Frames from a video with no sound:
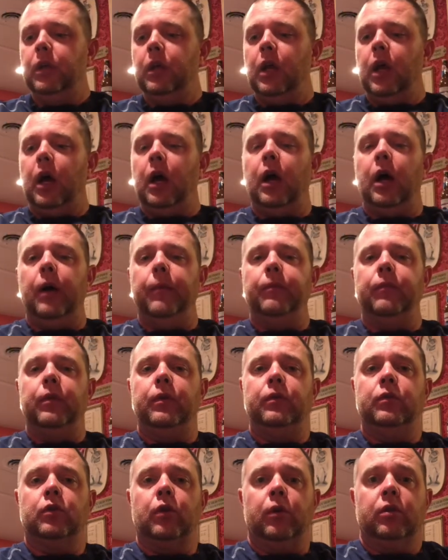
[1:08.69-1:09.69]

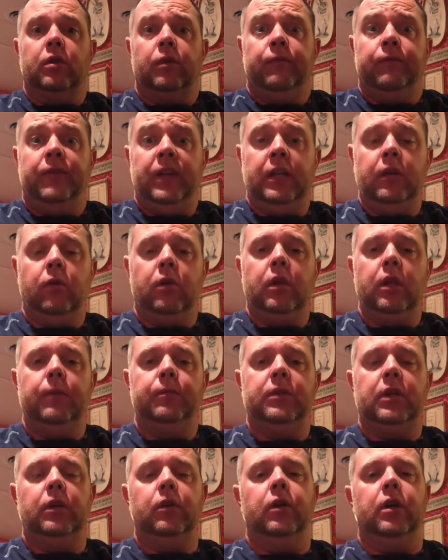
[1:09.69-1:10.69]
So the video clips
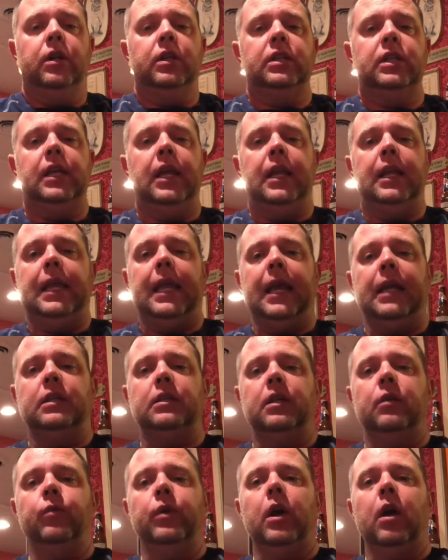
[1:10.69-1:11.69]
that you're going to see on
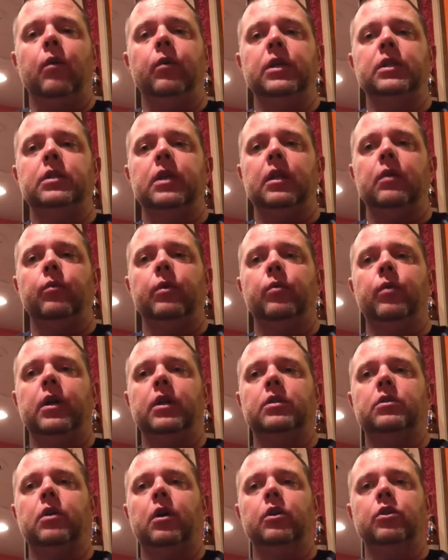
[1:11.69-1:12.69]
catching, we always say that we want to
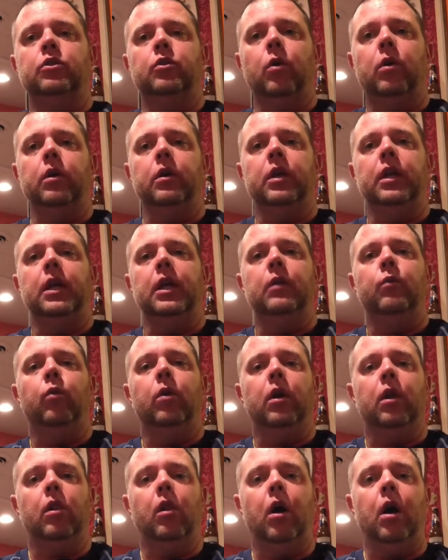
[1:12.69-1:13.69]
start short and again
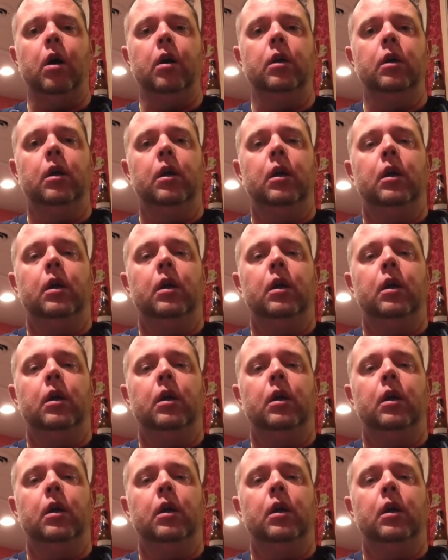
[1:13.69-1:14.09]
work long.